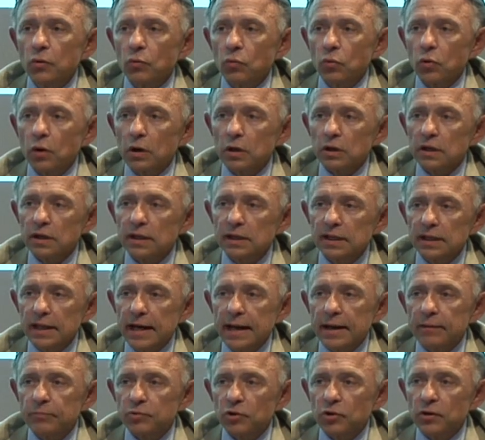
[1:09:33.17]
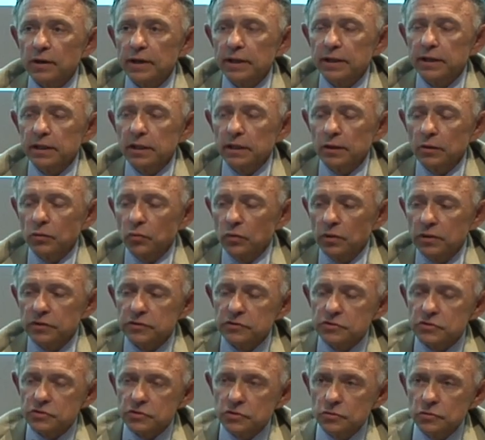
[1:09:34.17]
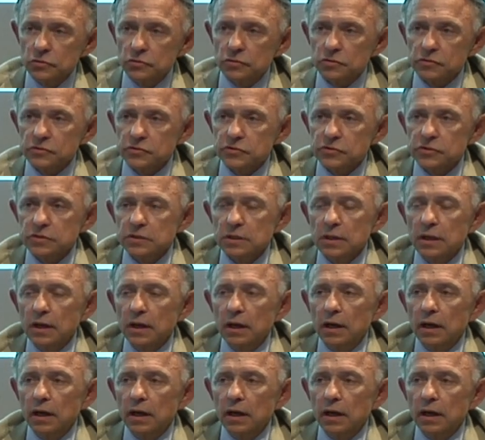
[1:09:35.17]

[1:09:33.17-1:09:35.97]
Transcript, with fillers: were collaborating with students